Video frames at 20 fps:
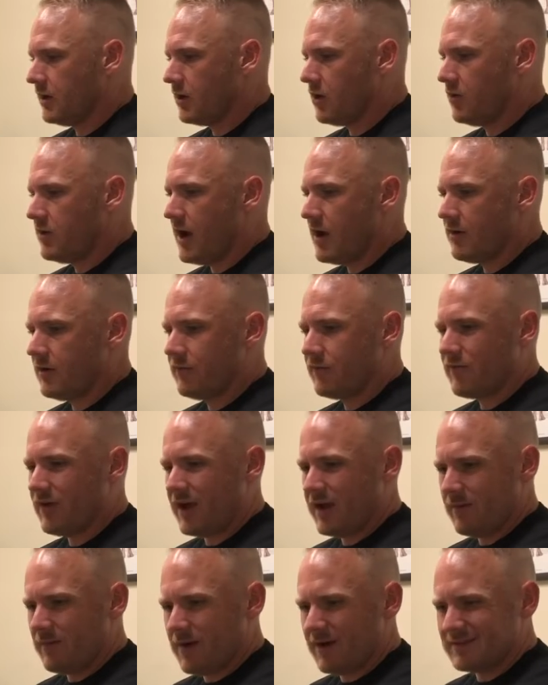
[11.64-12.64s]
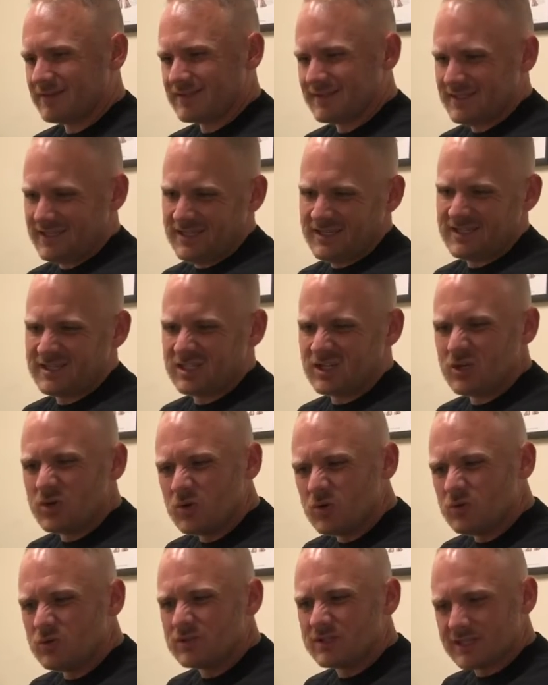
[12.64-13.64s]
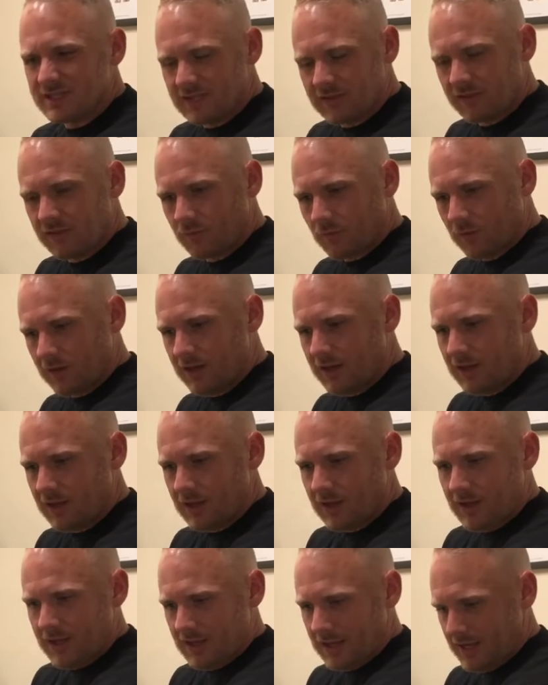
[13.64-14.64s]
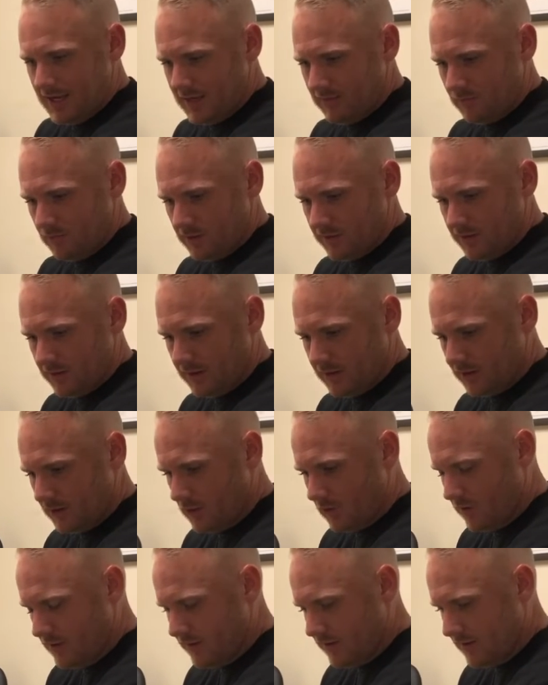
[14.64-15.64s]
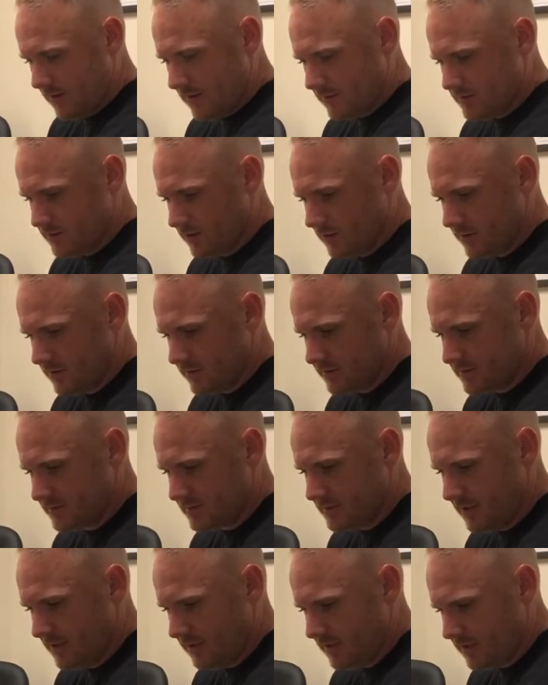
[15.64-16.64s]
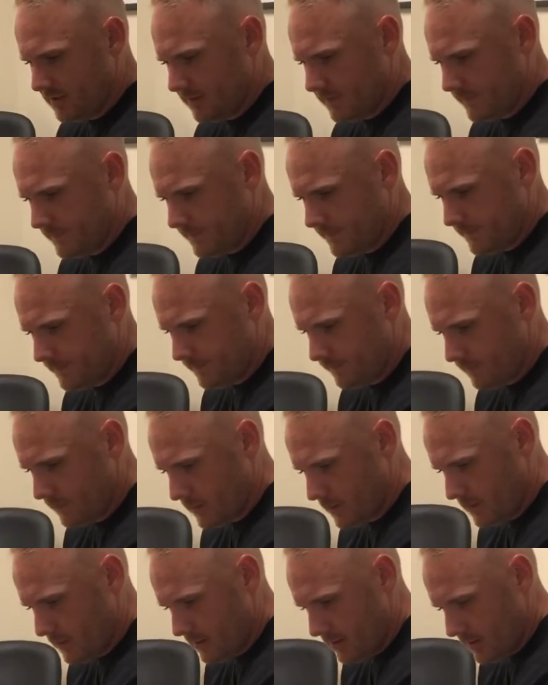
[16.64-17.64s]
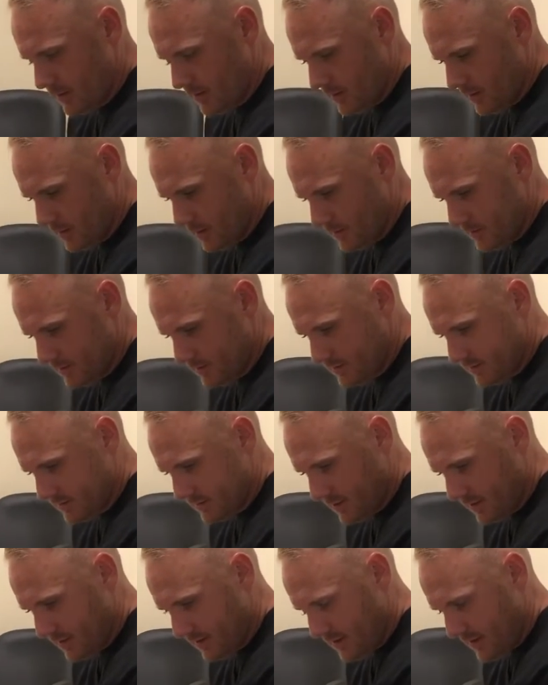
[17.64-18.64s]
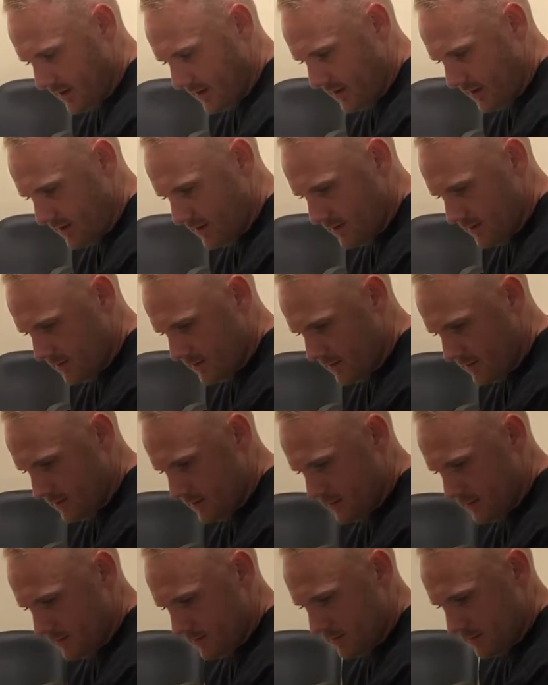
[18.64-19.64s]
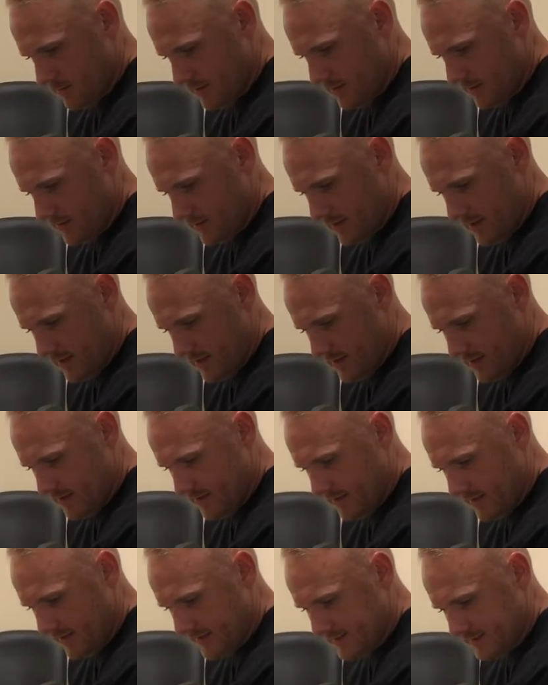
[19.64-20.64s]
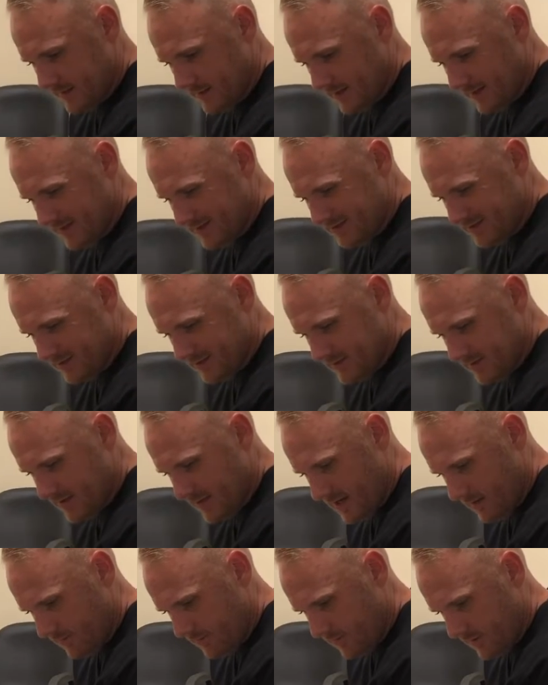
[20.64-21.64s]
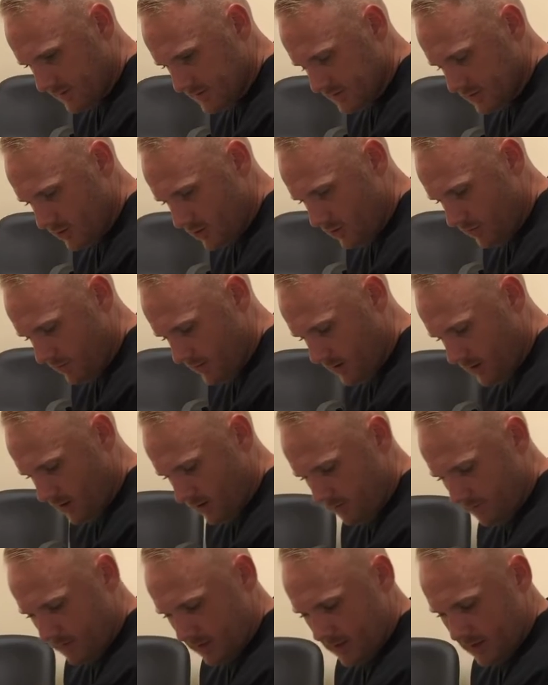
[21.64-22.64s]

gonna go down and find about C2, C3, and where you're gonna go in there is you're gonna sink, just like that. And then that's gonna get your depth as you open up.